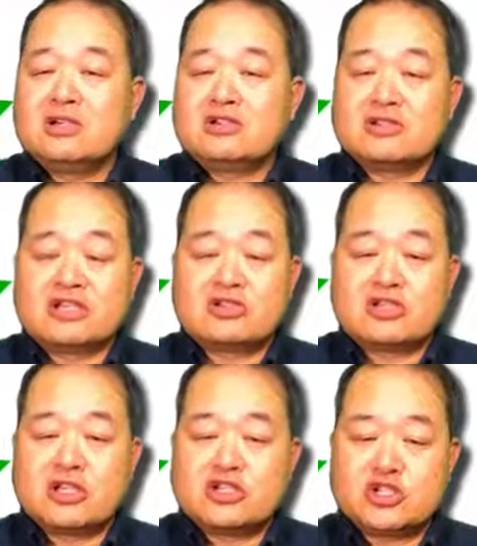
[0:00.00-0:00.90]

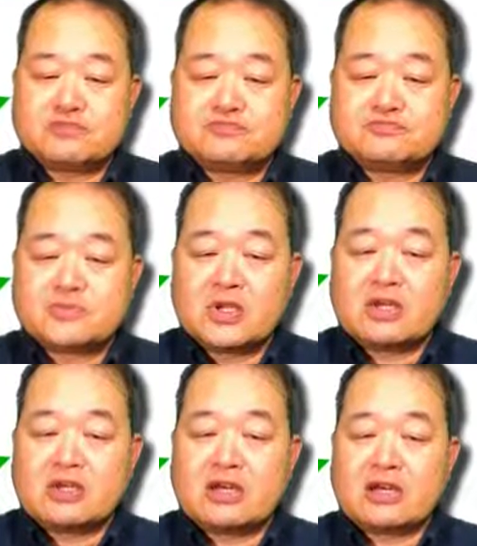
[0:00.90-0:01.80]
legislation
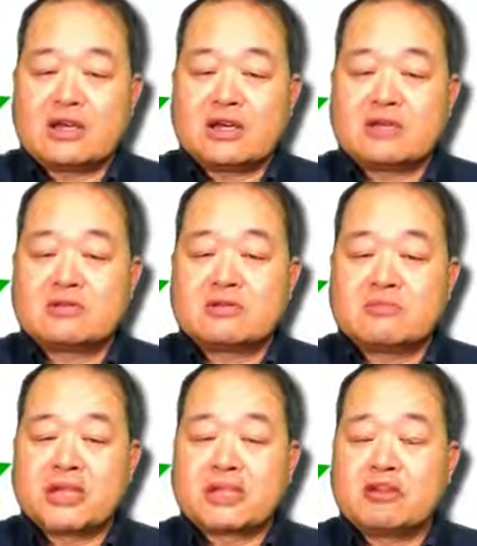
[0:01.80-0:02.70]
the
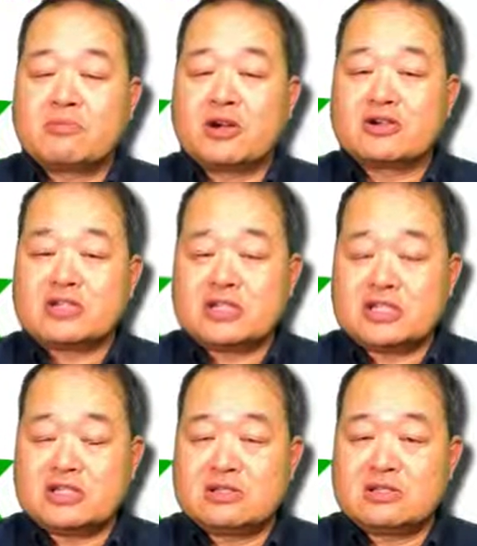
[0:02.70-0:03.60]
Medicare Part
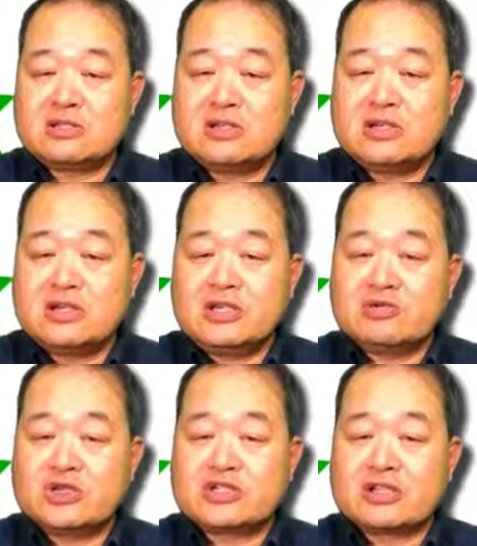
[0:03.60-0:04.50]
D,
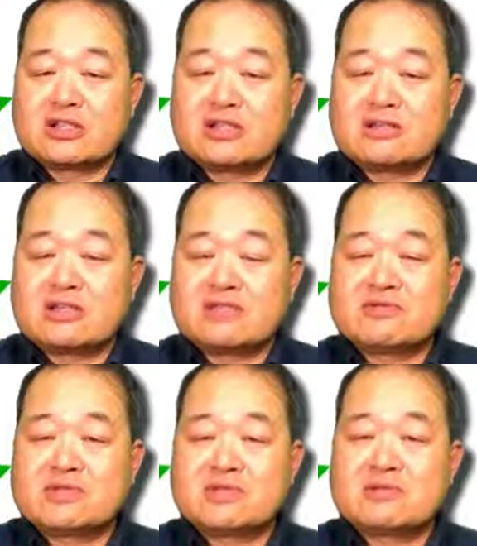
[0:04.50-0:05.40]
which
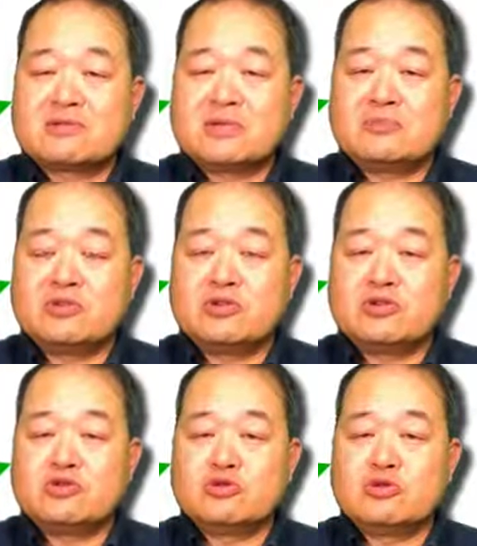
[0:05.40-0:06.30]
gives people
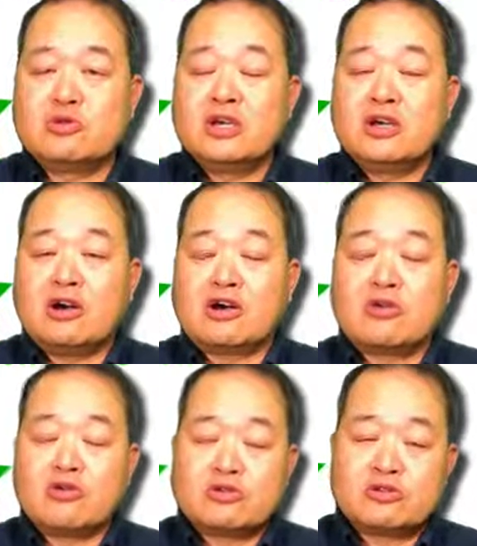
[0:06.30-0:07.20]
who are
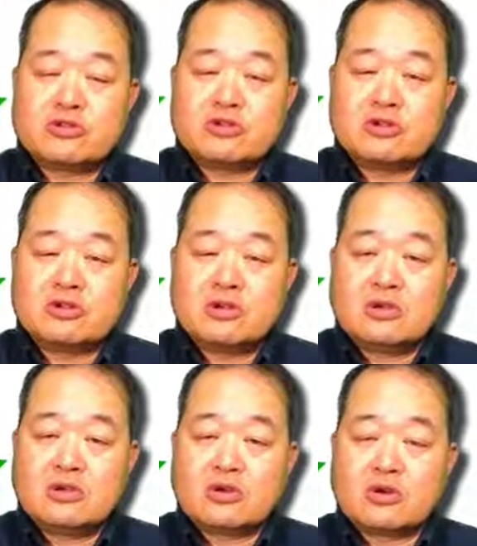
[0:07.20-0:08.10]
older
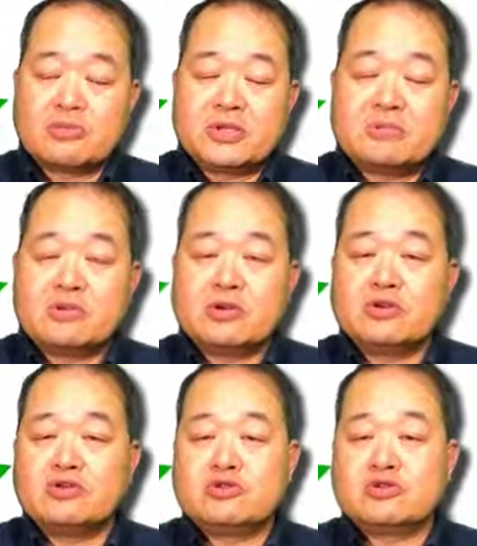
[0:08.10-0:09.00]
or people
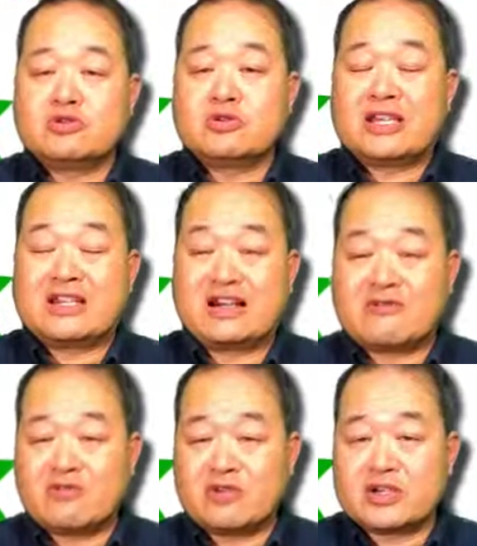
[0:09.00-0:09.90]
who cannot
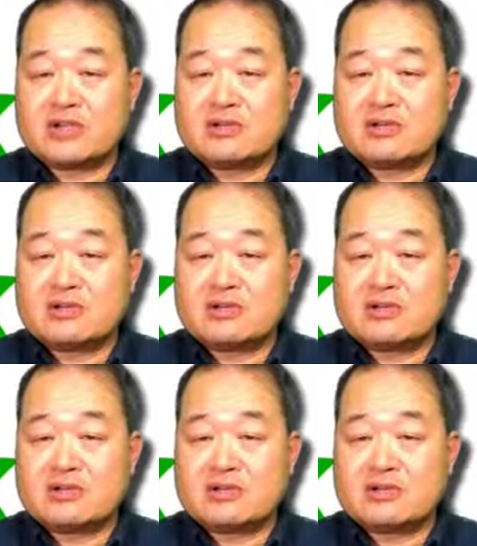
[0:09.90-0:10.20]
afford it